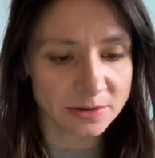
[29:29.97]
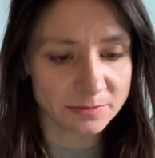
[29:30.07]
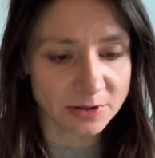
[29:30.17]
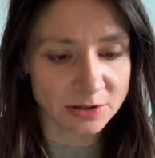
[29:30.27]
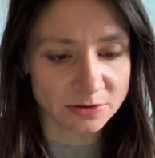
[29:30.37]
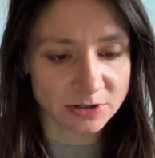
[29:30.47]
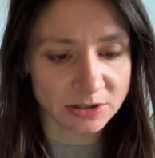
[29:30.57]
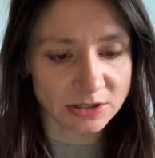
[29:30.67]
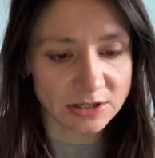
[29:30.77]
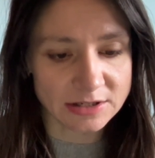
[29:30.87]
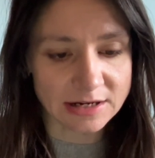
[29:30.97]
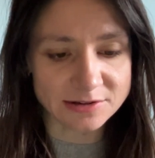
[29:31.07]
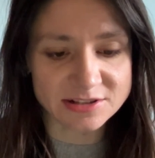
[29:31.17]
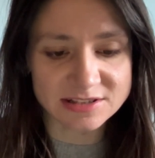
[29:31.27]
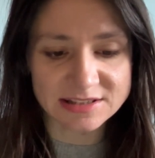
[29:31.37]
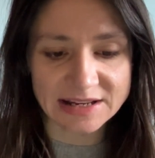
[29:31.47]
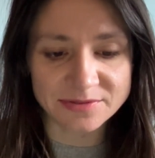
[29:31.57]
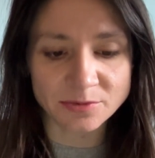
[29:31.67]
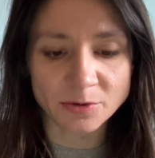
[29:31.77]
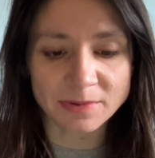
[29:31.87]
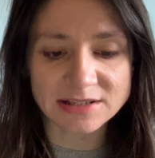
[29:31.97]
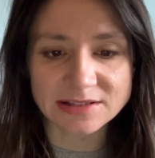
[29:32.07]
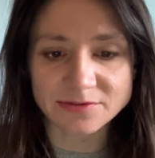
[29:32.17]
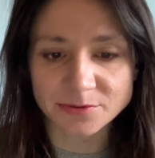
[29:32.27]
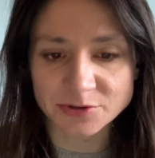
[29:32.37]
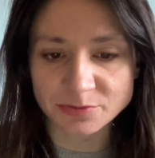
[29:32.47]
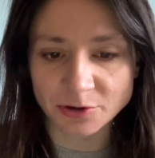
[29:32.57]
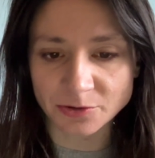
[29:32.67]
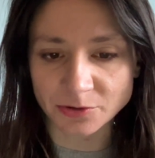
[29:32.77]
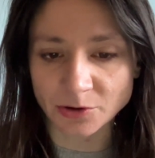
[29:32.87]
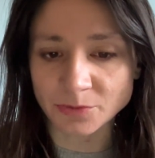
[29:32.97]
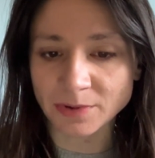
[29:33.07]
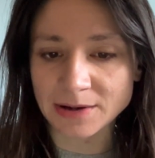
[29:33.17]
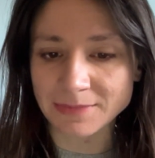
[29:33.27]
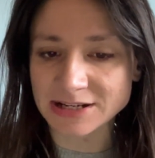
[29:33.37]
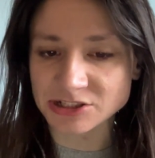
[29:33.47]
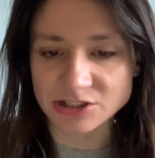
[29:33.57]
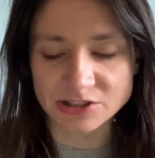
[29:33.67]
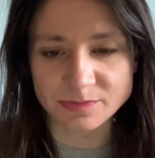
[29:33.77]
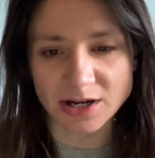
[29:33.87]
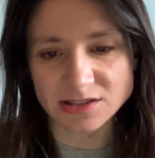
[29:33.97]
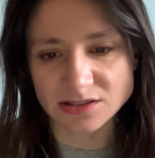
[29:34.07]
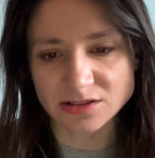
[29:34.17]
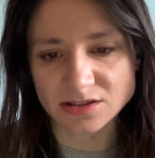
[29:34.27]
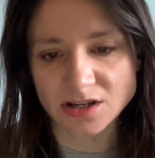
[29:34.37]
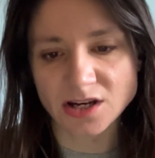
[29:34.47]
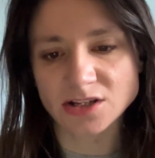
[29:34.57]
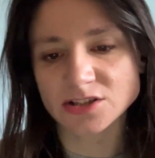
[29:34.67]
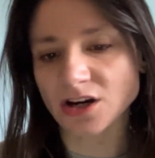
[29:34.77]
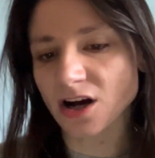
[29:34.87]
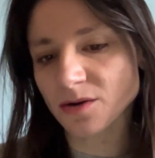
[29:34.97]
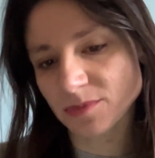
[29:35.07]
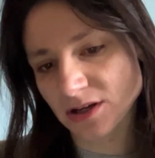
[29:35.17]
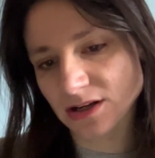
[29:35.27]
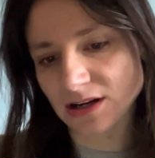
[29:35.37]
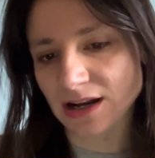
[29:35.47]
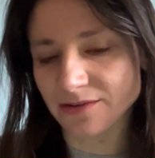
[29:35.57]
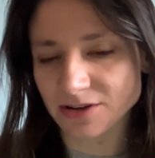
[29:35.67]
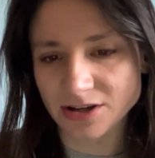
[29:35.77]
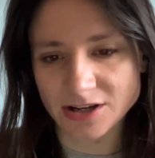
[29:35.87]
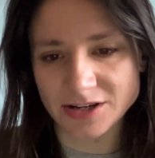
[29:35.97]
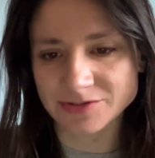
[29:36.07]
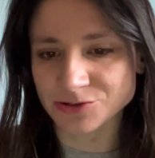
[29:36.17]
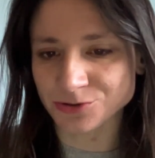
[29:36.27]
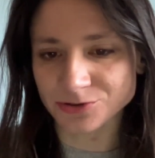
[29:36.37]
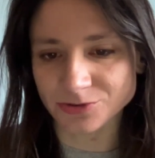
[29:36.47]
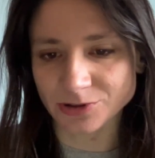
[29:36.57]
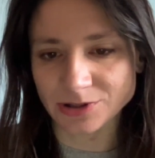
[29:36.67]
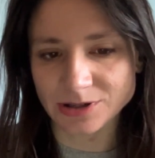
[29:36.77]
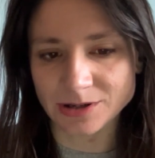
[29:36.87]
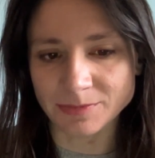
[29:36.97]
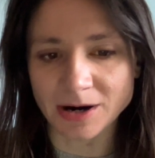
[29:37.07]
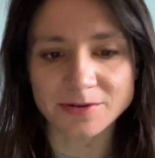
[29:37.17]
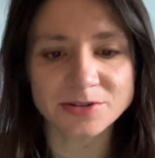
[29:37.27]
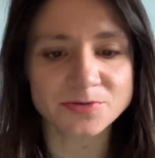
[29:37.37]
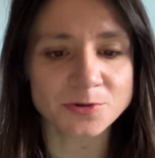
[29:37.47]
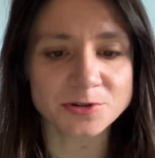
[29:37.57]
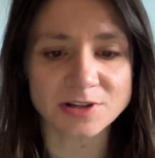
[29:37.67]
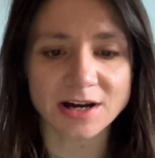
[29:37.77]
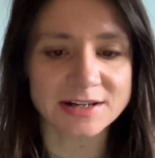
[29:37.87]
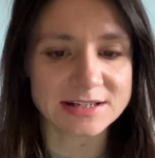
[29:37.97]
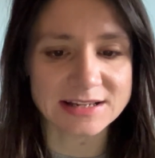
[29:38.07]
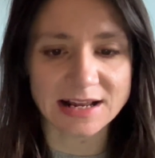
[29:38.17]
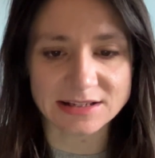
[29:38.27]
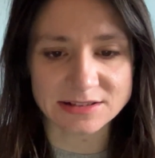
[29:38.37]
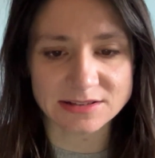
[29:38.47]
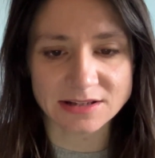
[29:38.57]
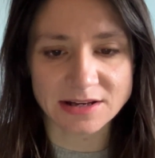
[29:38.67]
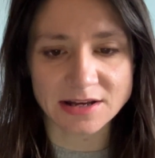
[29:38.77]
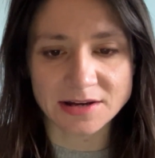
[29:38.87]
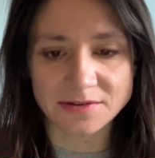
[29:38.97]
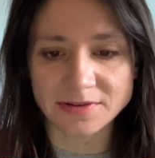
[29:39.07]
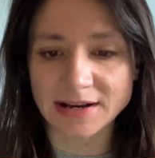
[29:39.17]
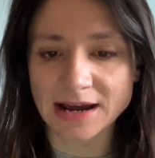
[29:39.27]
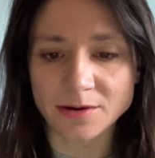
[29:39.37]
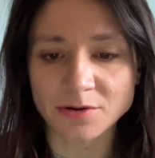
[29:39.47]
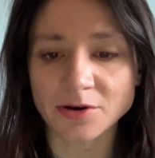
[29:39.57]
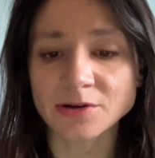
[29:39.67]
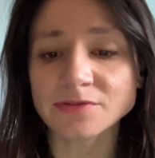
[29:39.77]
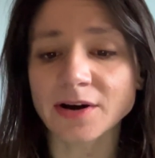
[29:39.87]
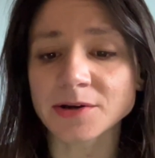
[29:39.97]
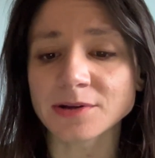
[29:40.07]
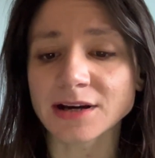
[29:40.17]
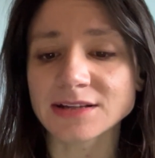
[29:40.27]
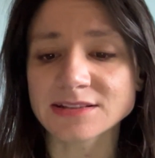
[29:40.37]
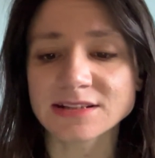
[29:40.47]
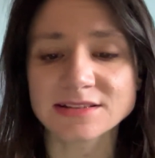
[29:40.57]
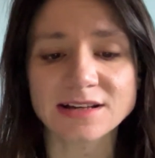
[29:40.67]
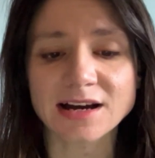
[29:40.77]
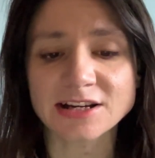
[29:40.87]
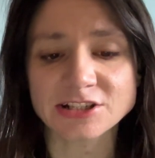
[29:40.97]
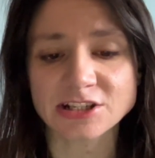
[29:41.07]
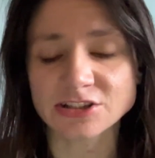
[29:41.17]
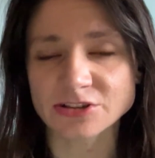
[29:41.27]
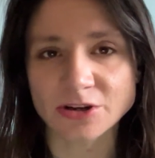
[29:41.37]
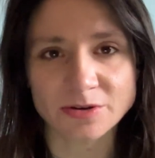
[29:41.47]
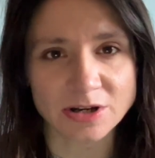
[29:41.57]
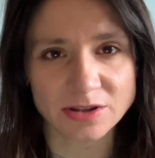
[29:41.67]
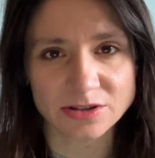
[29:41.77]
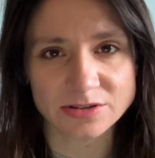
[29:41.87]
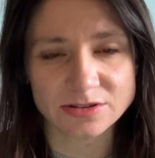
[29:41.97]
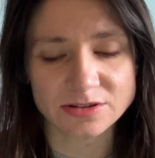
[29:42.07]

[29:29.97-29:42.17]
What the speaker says: penury. Now she's a slave in Pompeii's infamous brothel owned by a man she despises. Sharp, clever, and resourceful, Amara is forced to hide her talents. For now, her only value lies in the desire she can stir in others.